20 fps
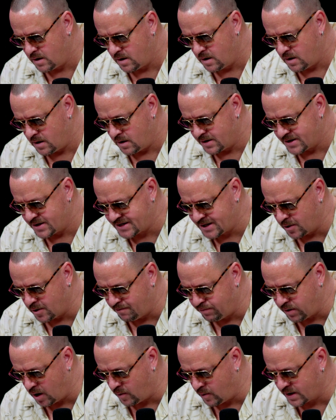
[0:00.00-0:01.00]
still
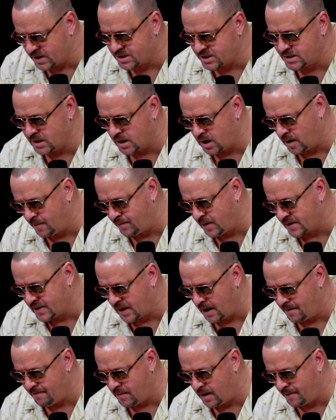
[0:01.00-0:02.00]
blowing shit up like
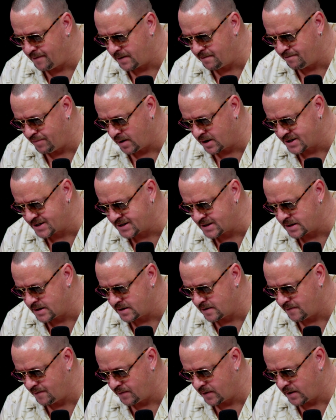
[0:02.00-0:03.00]
that Muppet Bunsen,
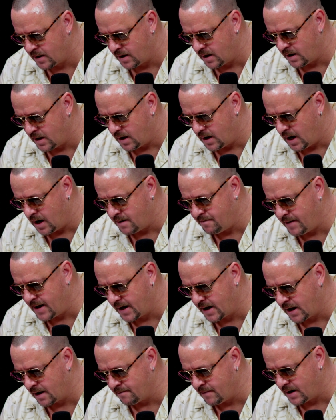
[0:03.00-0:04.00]
and
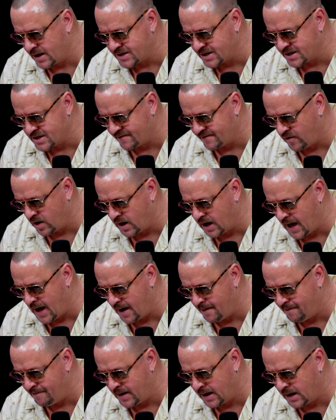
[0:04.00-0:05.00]
making messes of our
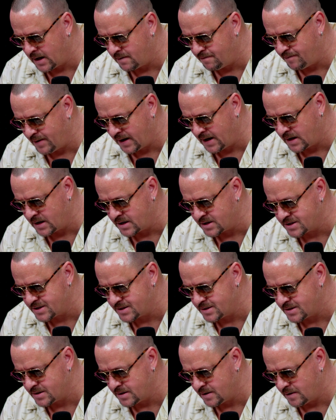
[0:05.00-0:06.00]
lab-made
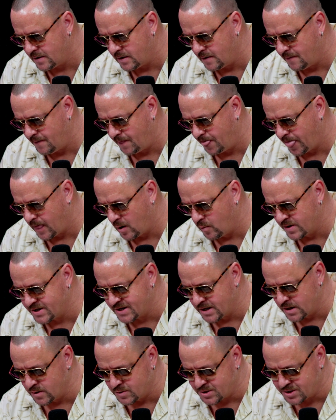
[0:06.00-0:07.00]
beans. We
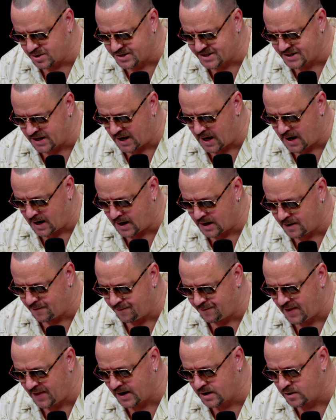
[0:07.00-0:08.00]
salute your slide and
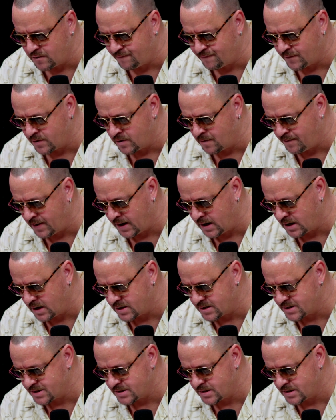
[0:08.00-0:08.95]
thank you for your pains.